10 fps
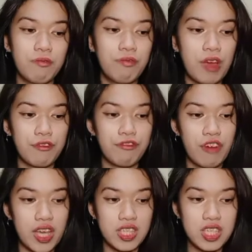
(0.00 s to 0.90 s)
my
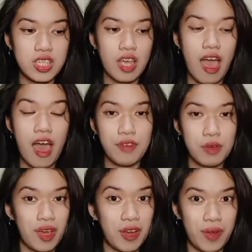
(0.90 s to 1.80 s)
friends having
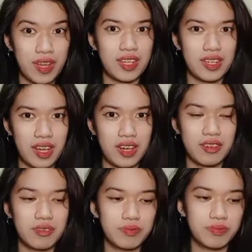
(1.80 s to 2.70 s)
migrated there.
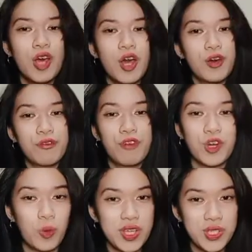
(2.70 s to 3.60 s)

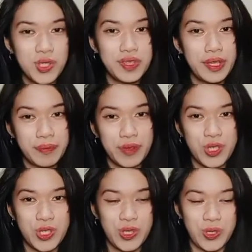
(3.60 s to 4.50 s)
For question number
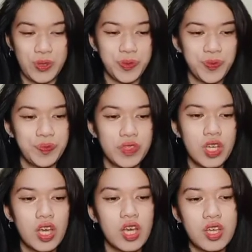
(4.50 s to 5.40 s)
two,
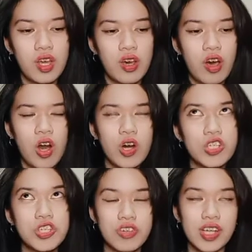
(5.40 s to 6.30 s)

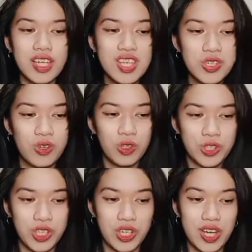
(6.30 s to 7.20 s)
Australia's
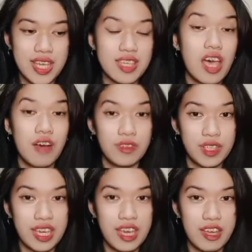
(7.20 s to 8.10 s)
culture is
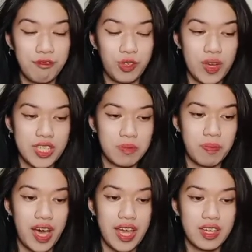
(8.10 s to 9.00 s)
heavily
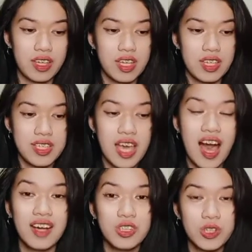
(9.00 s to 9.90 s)
influenced by the
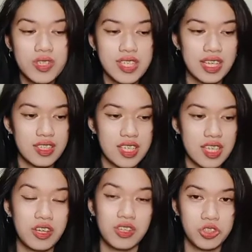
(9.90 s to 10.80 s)

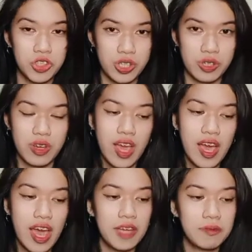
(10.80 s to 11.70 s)
Anglo-Celtic culture
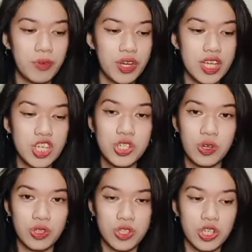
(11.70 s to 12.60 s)
and British
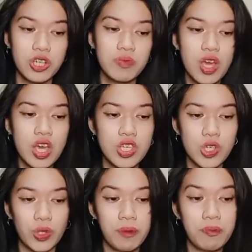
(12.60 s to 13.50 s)
culture.
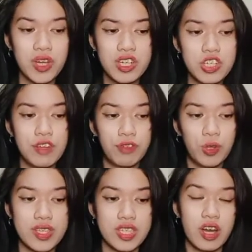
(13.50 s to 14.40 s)
So the British
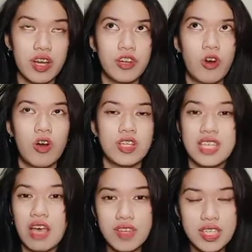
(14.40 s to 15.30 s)
influence started on
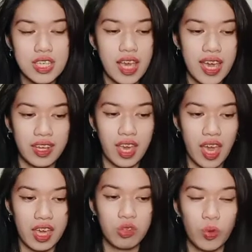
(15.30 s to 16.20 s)

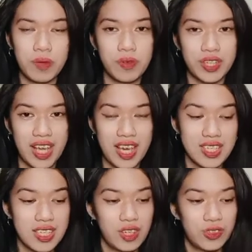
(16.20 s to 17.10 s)
1788 when Britain
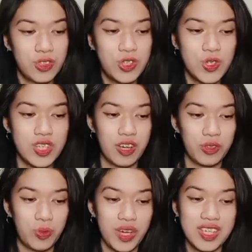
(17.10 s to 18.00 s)
settled New
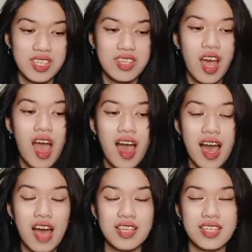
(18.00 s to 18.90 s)
South Wales
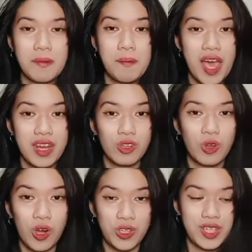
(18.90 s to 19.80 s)
as a penal
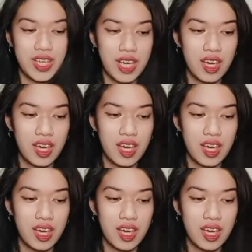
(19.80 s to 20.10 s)
colony.